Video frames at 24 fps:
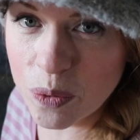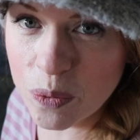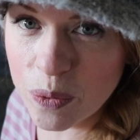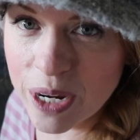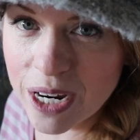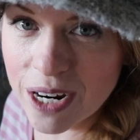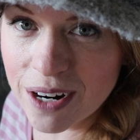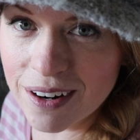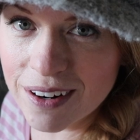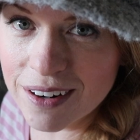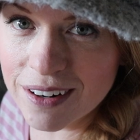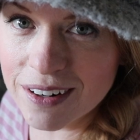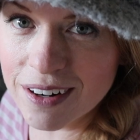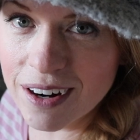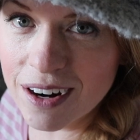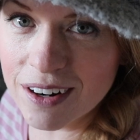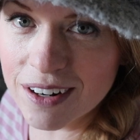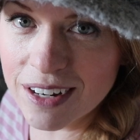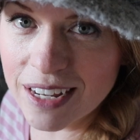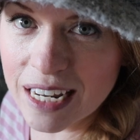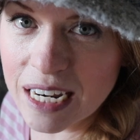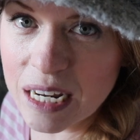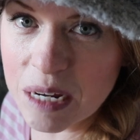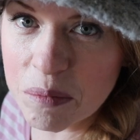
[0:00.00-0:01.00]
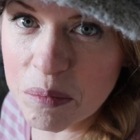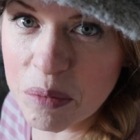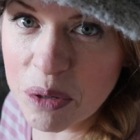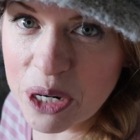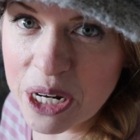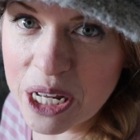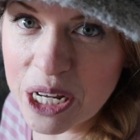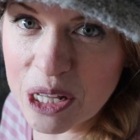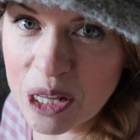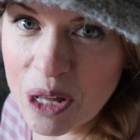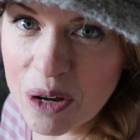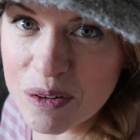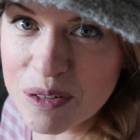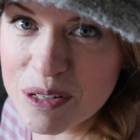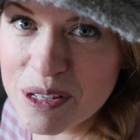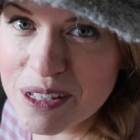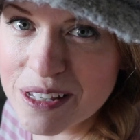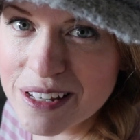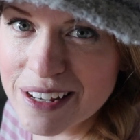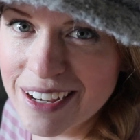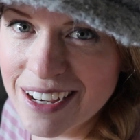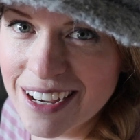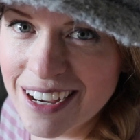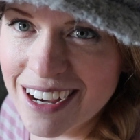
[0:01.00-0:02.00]
we are, are getting pretty
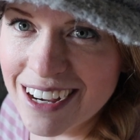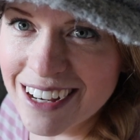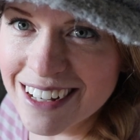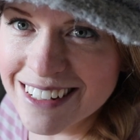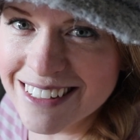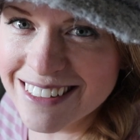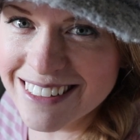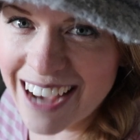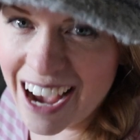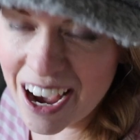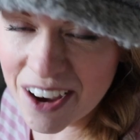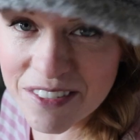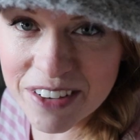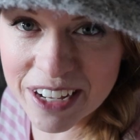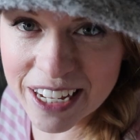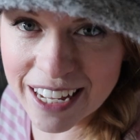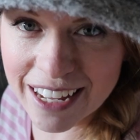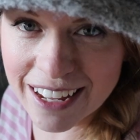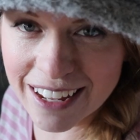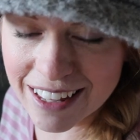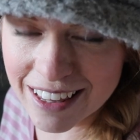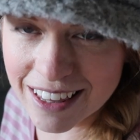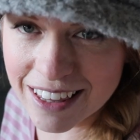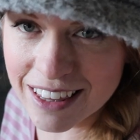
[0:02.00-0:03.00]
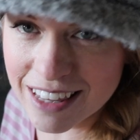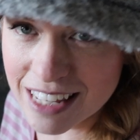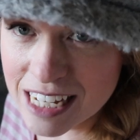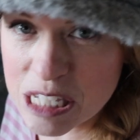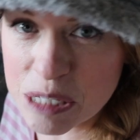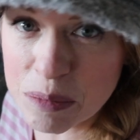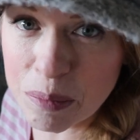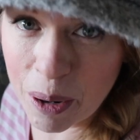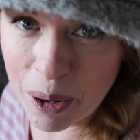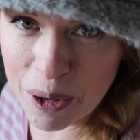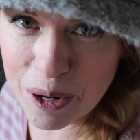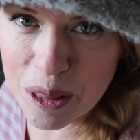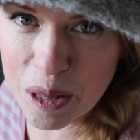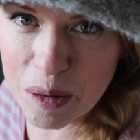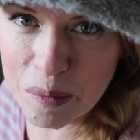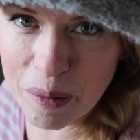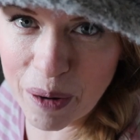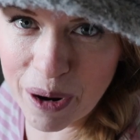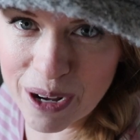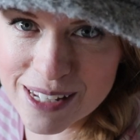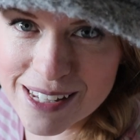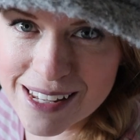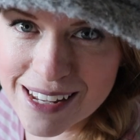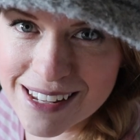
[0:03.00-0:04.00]
close uh, to having this part of the
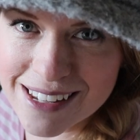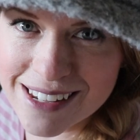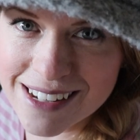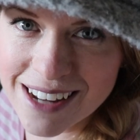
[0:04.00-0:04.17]
process